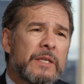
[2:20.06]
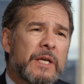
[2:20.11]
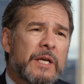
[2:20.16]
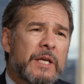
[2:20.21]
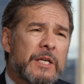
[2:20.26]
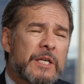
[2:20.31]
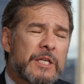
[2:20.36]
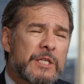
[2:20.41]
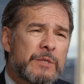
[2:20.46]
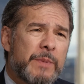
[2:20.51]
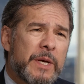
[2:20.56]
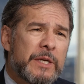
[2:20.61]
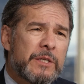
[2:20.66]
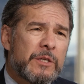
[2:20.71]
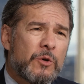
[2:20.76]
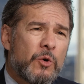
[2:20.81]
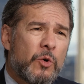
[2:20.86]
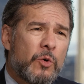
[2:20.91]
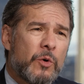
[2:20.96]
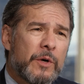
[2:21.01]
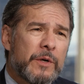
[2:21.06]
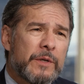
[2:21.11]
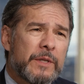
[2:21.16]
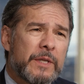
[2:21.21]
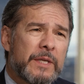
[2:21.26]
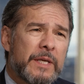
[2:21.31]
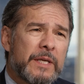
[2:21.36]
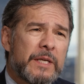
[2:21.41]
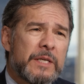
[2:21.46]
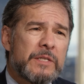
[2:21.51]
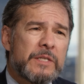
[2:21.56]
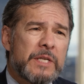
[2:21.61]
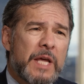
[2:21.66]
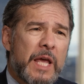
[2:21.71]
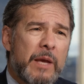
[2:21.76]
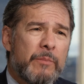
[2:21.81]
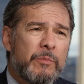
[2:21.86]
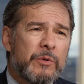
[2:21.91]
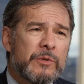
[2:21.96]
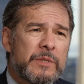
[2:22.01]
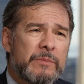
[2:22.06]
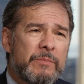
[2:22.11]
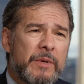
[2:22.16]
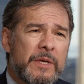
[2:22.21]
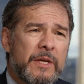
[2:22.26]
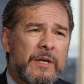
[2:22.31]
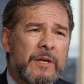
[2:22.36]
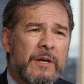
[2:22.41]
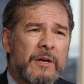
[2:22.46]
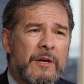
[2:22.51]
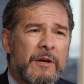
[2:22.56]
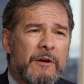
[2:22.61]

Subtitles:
They can expect a court that is able to be